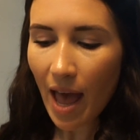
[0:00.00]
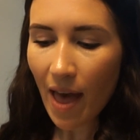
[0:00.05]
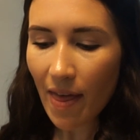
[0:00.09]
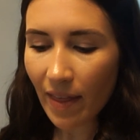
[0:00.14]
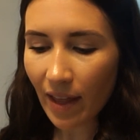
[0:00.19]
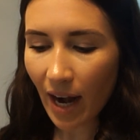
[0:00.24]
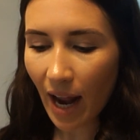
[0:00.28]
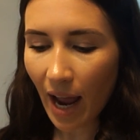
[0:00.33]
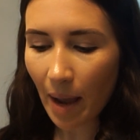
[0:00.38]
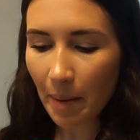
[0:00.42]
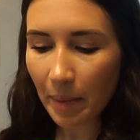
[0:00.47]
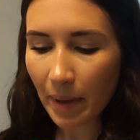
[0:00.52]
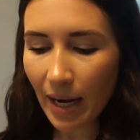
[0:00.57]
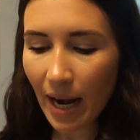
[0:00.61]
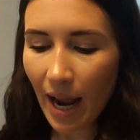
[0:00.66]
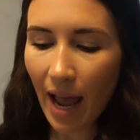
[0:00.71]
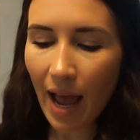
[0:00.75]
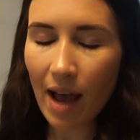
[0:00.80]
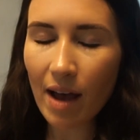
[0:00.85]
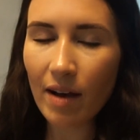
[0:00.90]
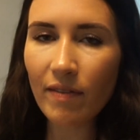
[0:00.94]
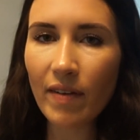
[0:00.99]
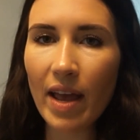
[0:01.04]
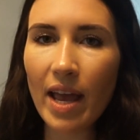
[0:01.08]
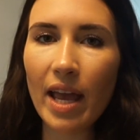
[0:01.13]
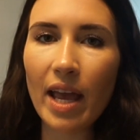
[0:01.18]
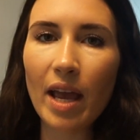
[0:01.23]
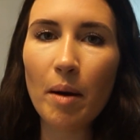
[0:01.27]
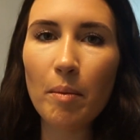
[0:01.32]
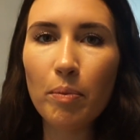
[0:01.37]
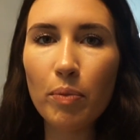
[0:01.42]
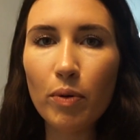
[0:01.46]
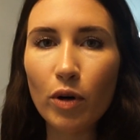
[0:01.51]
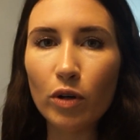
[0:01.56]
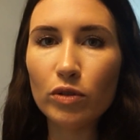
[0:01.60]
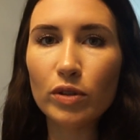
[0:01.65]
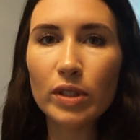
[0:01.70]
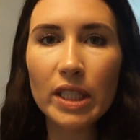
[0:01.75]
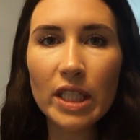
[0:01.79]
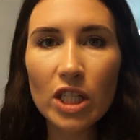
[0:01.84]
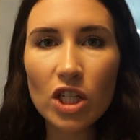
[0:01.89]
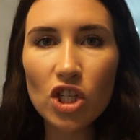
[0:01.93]
And then I'm gonna have a
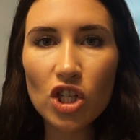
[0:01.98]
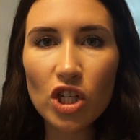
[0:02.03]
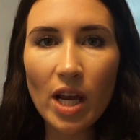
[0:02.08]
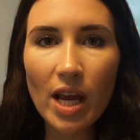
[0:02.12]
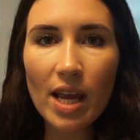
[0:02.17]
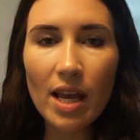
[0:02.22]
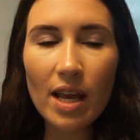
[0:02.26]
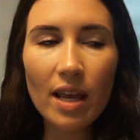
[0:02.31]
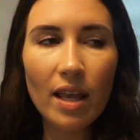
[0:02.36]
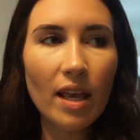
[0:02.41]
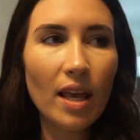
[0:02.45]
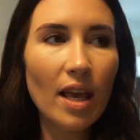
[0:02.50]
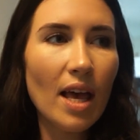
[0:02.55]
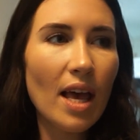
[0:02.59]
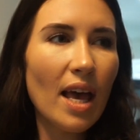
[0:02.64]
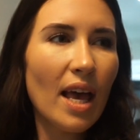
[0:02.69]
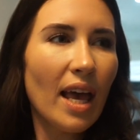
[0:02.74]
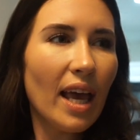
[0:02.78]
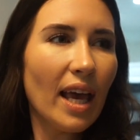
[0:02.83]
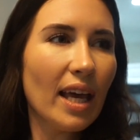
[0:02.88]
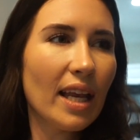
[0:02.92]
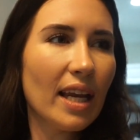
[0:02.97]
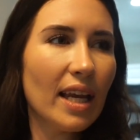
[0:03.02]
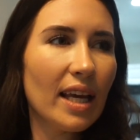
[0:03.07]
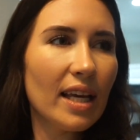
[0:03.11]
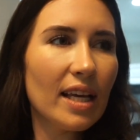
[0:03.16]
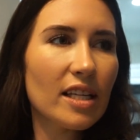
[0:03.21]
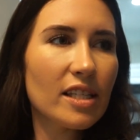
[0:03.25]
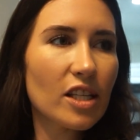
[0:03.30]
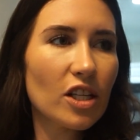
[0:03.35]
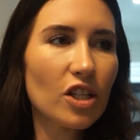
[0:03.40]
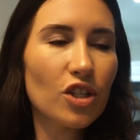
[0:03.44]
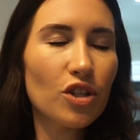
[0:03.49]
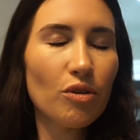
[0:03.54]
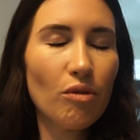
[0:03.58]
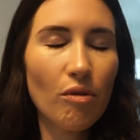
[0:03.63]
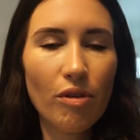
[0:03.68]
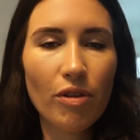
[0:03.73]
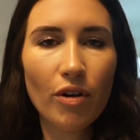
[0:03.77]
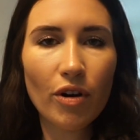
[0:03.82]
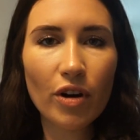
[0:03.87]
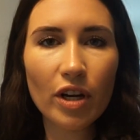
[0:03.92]
protein shake. It is
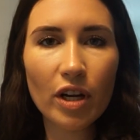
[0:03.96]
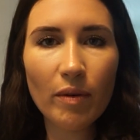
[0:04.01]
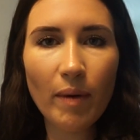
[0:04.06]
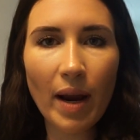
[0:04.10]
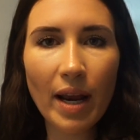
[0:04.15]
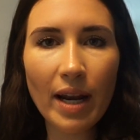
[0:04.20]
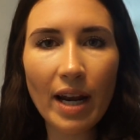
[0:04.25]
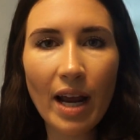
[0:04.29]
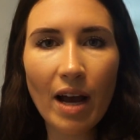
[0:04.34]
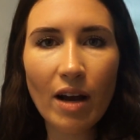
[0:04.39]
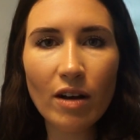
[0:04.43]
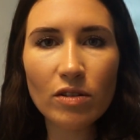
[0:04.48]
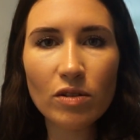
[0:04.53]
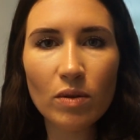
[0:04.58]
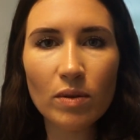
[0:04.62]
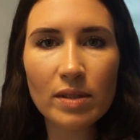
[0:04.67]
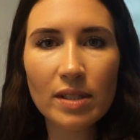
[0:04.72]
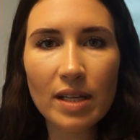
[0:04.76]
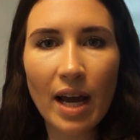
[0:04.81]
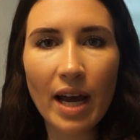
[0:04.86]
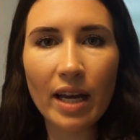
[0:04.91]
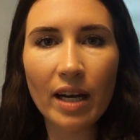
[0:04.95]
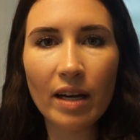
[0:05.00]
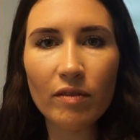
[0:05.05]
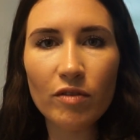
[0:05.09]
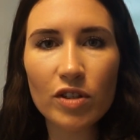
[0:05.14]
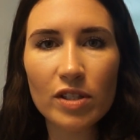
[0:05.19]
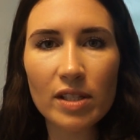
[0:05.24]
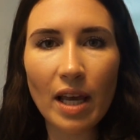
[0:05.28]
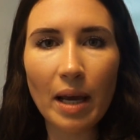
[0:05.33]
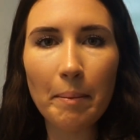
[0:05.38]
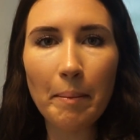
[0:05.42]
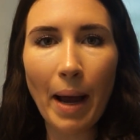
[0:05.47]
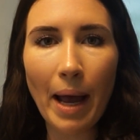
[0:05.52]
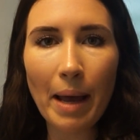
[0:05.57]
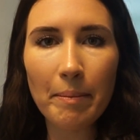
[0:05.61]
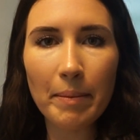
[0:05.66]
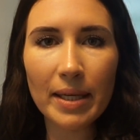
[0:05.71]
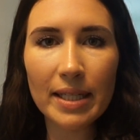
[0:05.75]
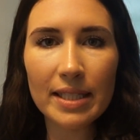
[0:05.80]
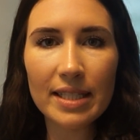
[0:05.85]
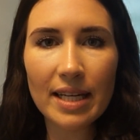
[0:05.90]
2.30 right now, so it's kind of just like
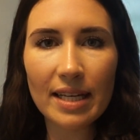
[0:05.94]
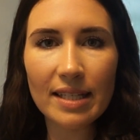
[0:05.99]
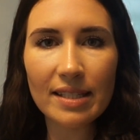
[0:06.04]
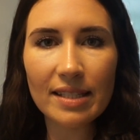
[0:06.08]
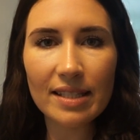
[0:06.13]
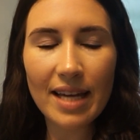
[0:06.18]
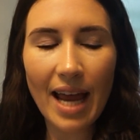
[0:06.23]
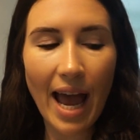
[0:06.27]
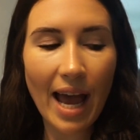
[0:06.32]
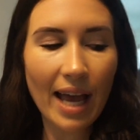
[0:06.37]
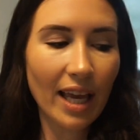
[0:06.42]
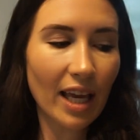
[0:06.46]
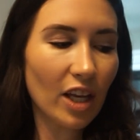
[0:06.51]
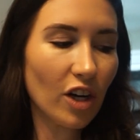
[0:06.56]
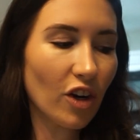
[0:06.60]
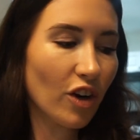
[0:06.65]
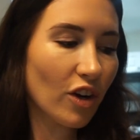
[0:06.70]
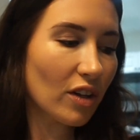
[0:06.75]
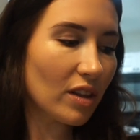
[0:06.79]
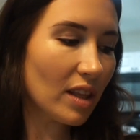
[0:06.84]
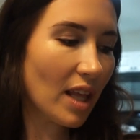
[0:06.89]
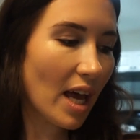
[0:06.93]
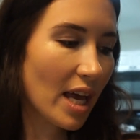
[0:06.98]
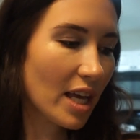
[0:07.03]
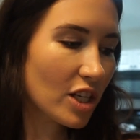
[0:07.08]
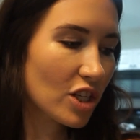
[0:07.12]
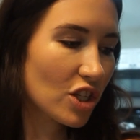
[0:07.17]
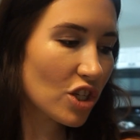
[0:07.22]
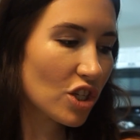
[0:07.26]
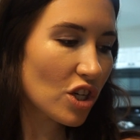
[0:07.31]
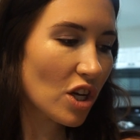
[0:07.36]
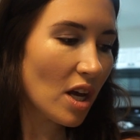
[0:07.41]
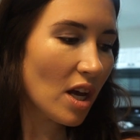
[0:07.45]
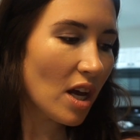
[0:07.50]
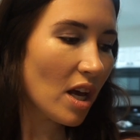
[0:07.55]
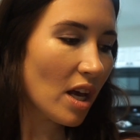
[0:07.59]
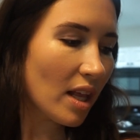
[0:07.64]
my midday snack and her lunch.